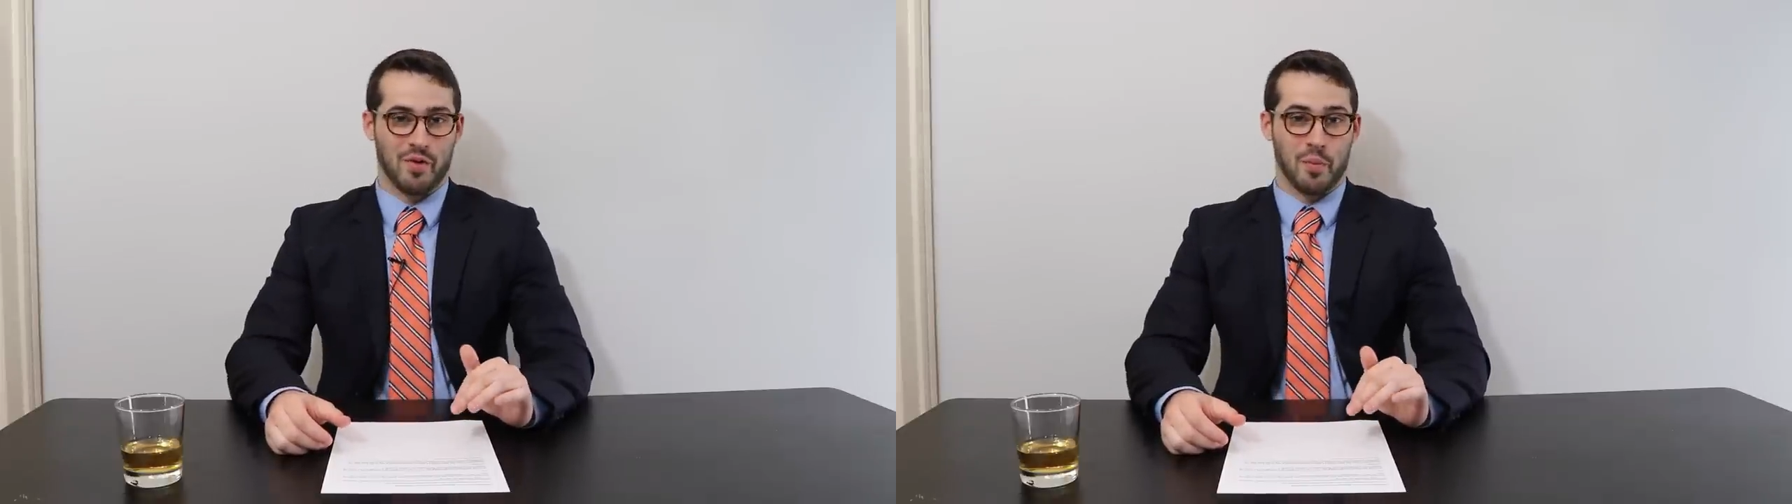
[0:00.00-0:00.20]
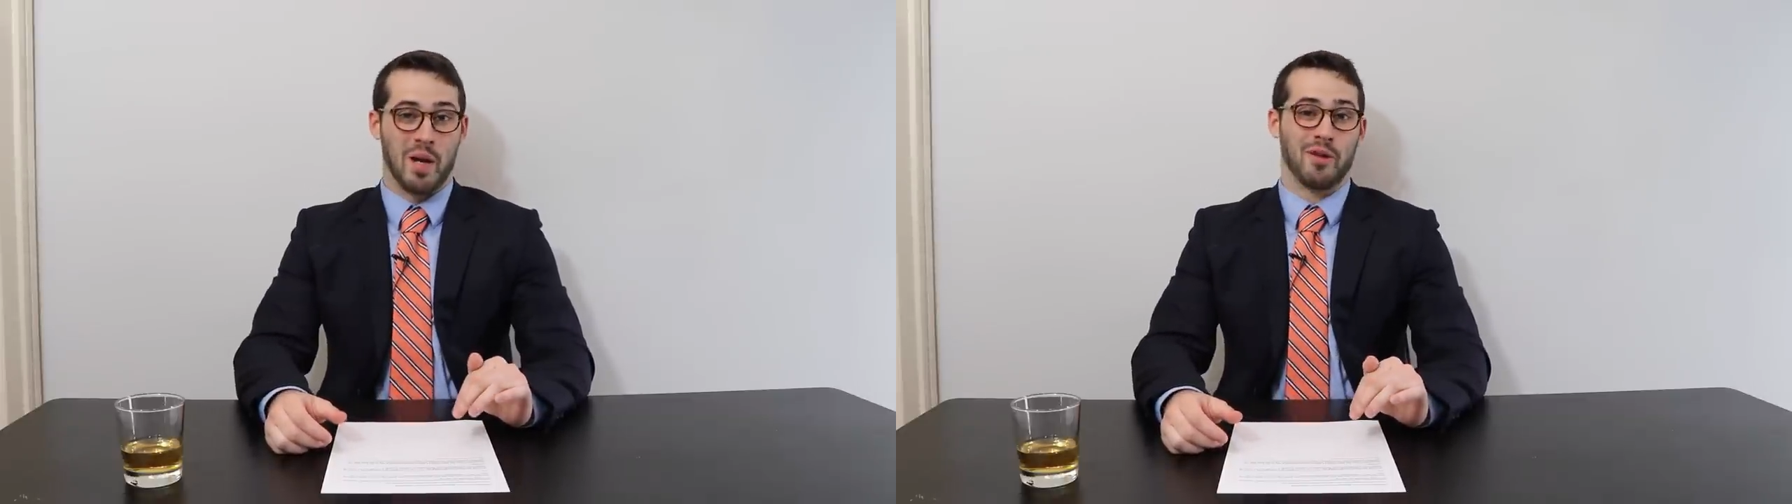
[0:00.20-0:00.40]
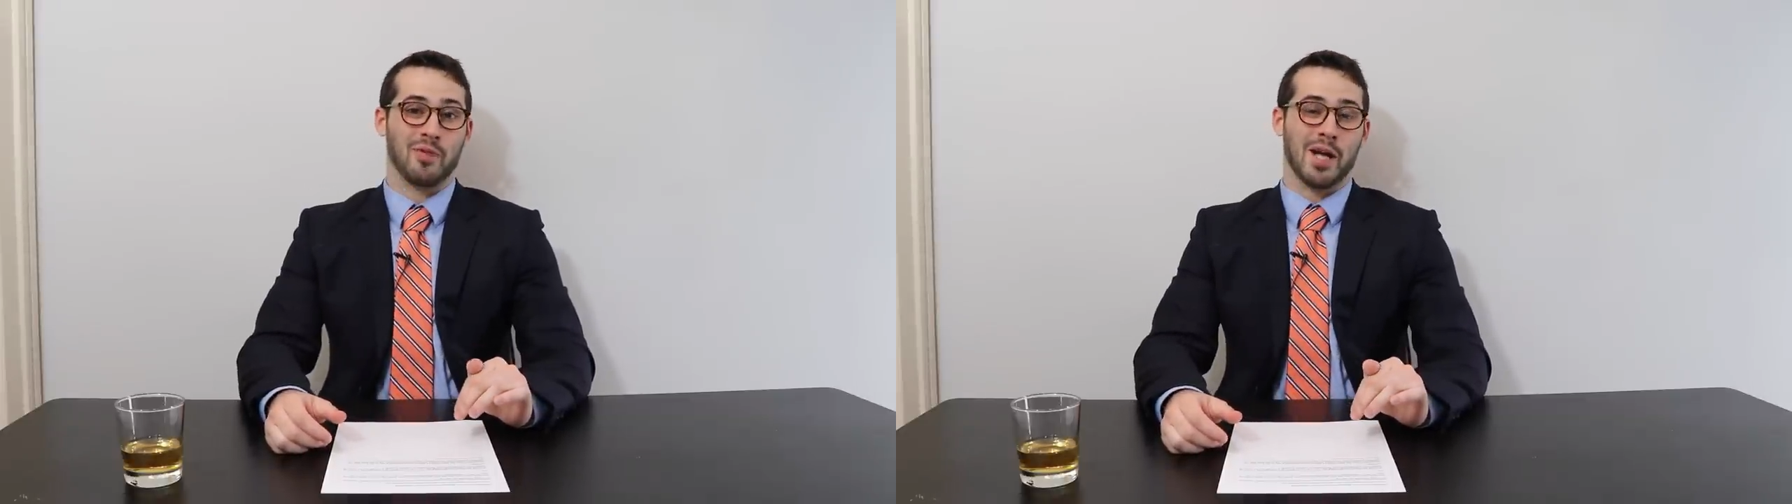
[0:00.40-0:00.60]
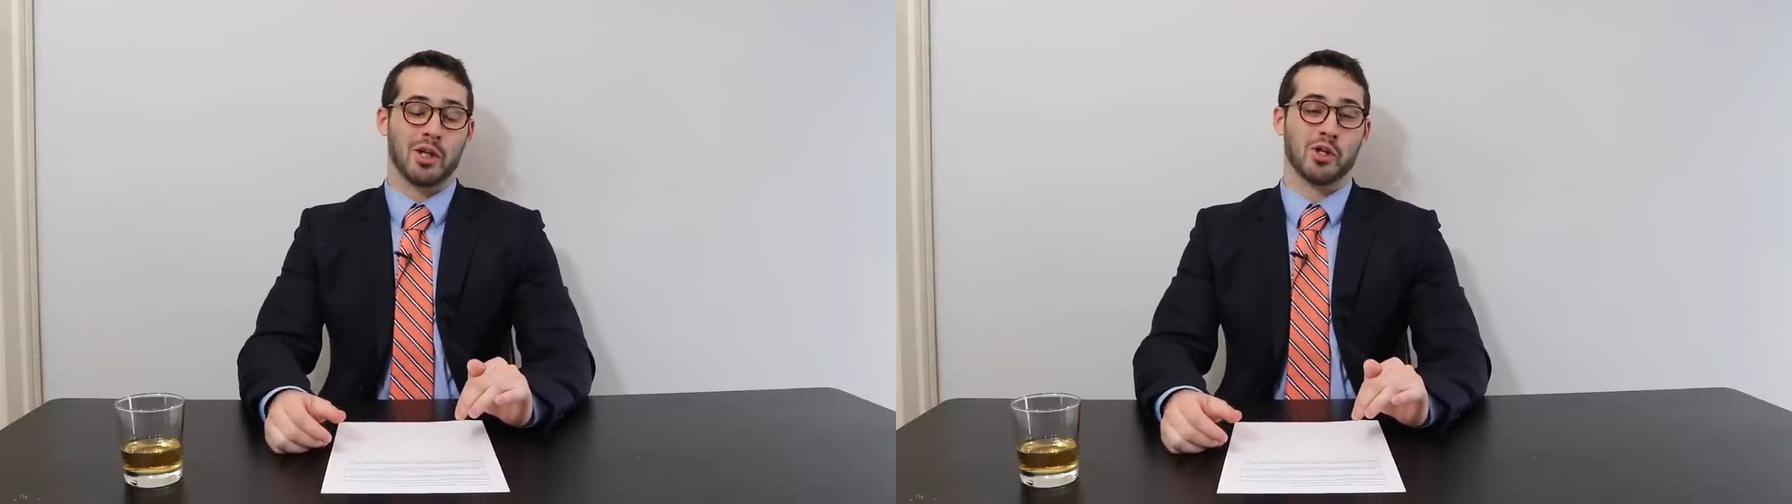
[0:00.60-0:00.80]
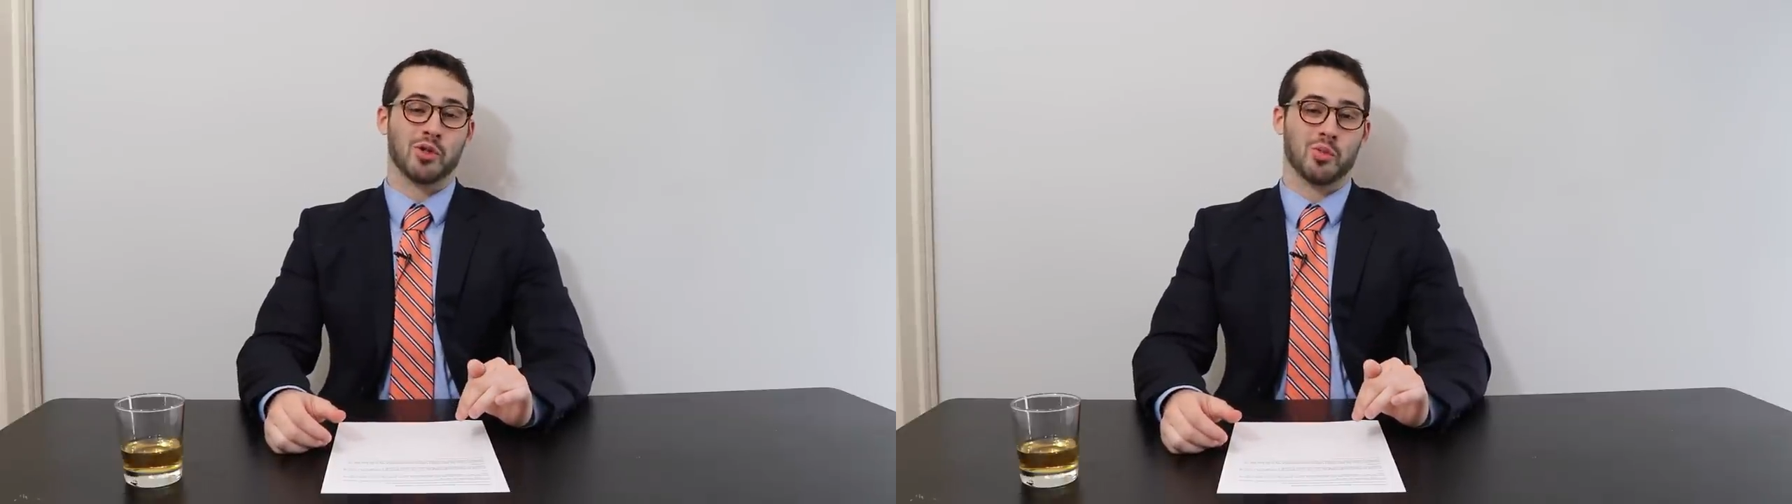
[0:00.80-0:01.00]
a pet
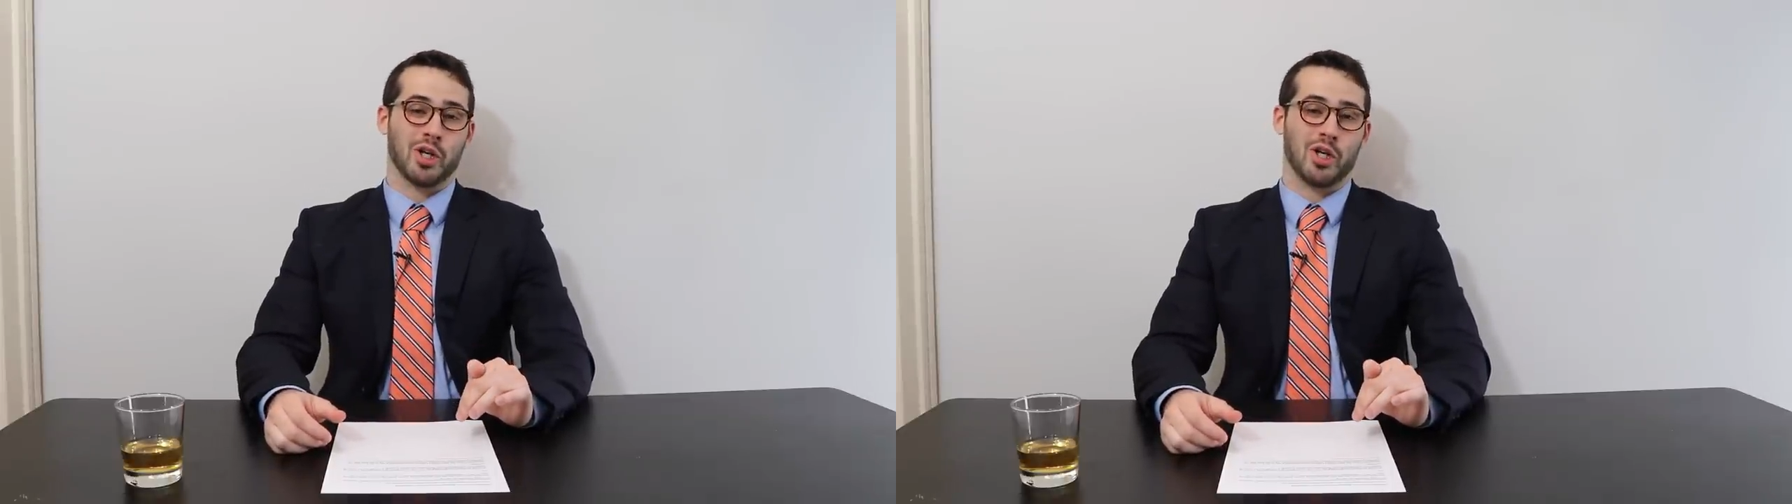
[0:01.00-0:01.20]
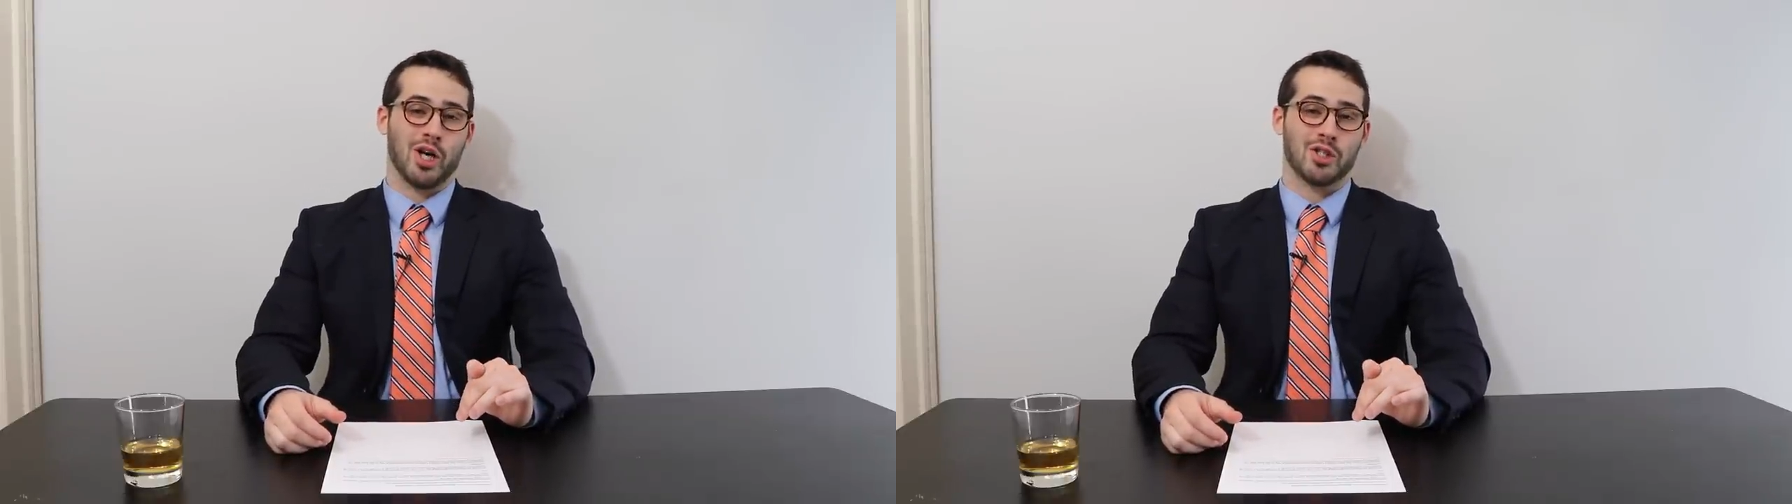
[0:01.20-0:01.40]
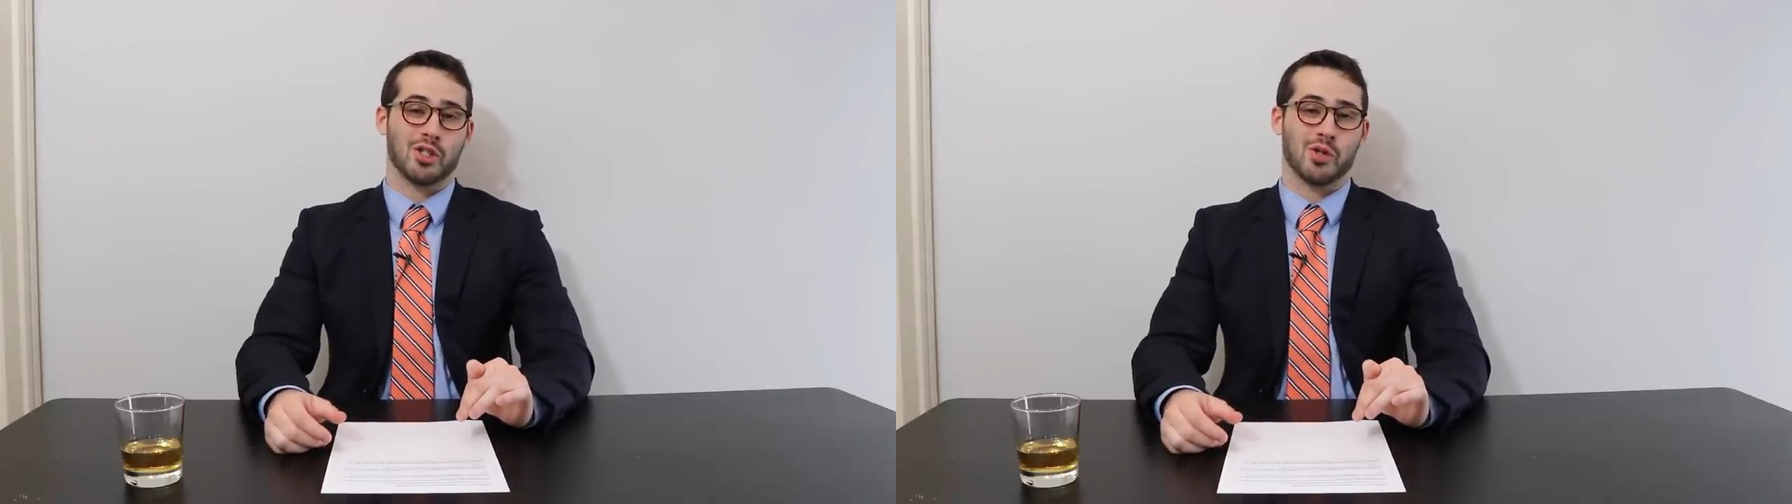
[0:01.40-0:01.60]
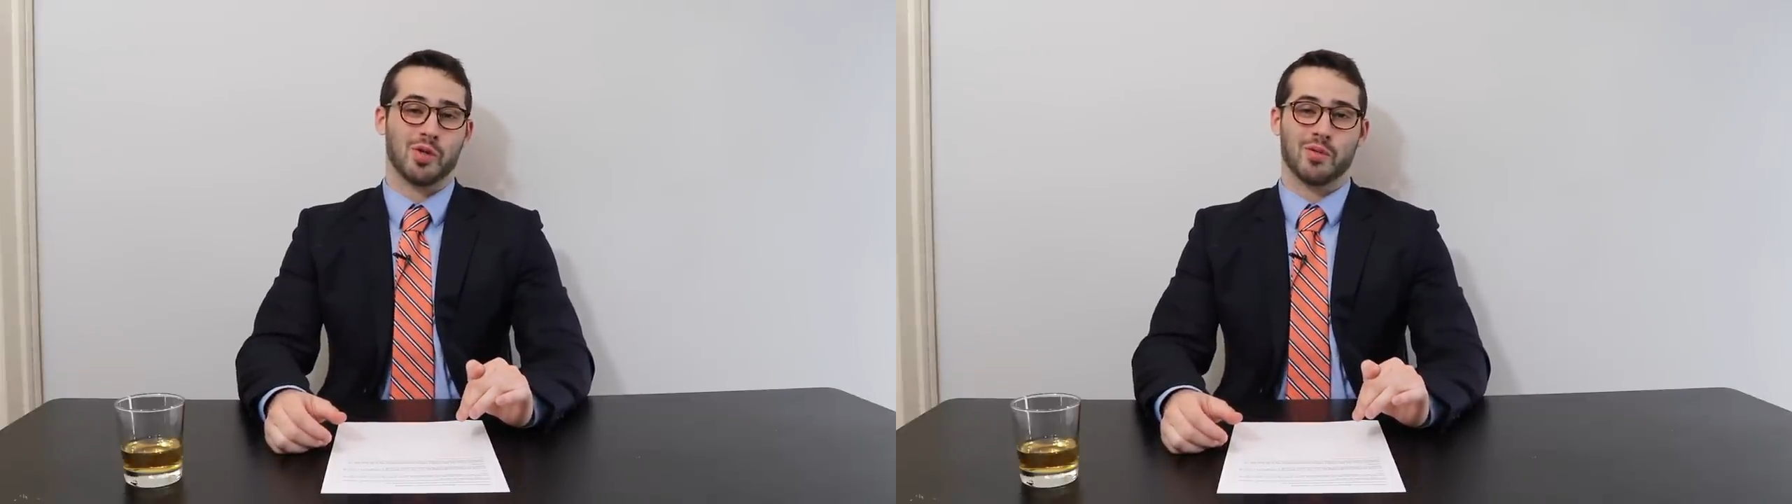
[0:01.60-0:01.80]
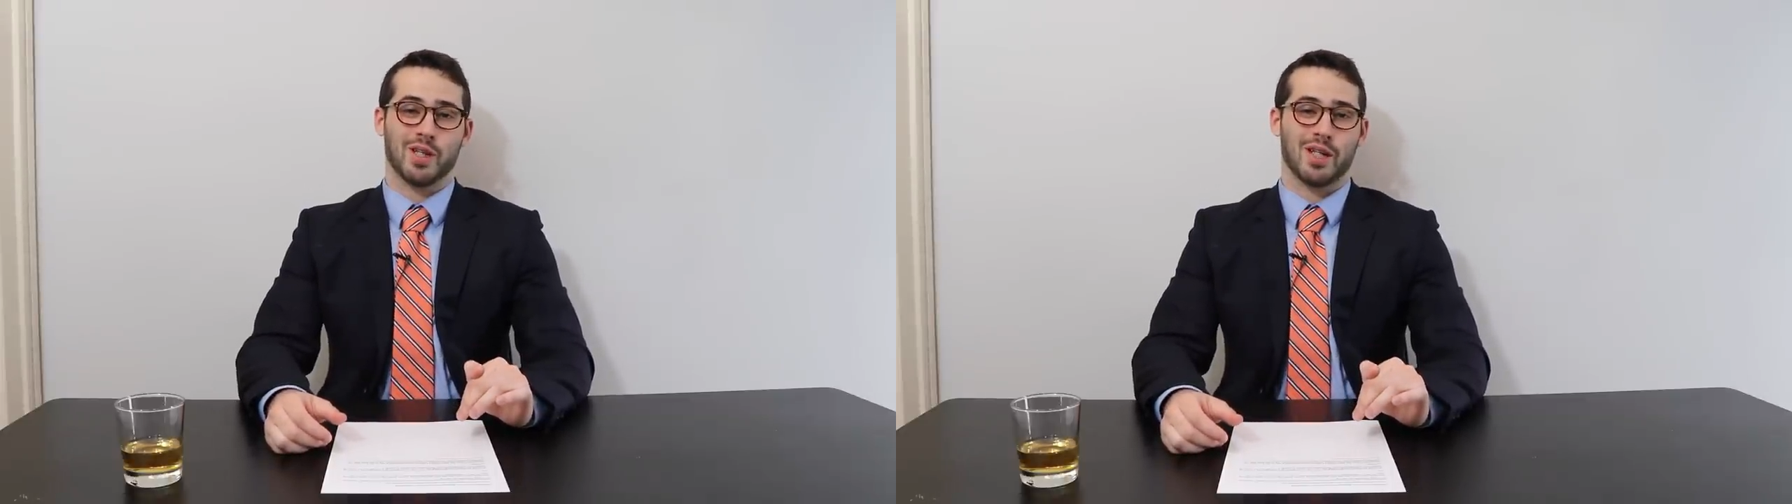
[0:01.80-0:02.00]
raccoon were caught
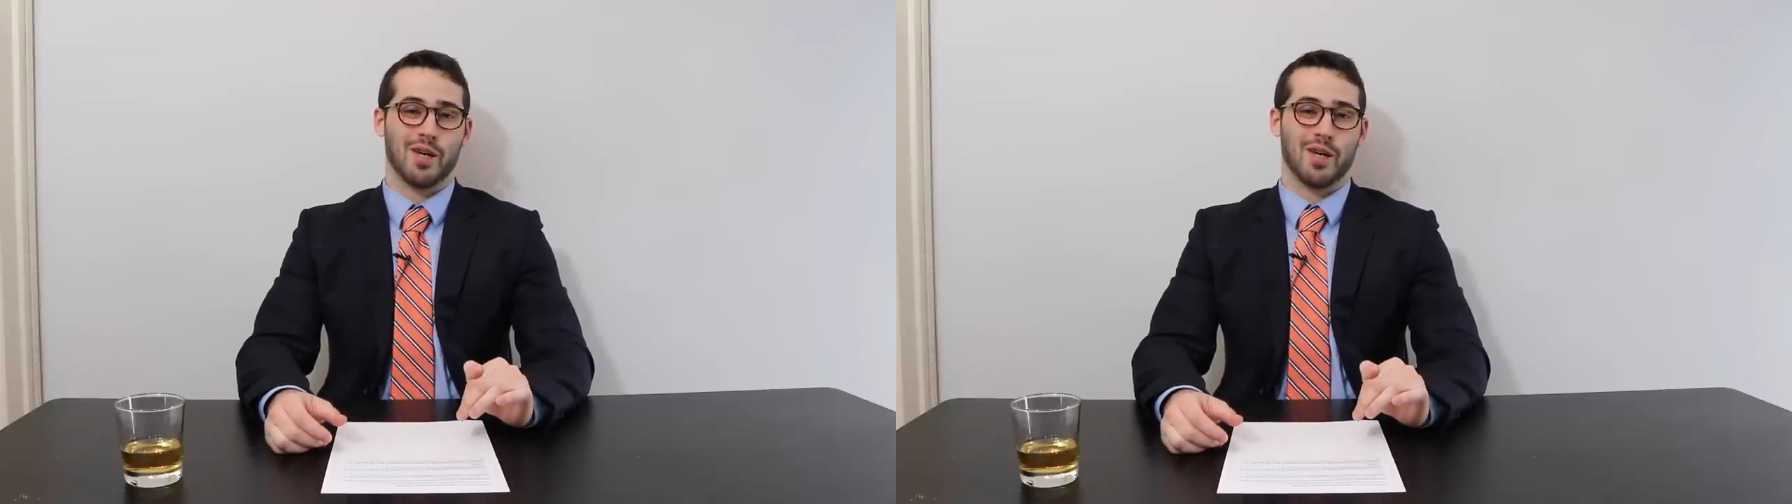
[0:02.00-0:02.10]
doing what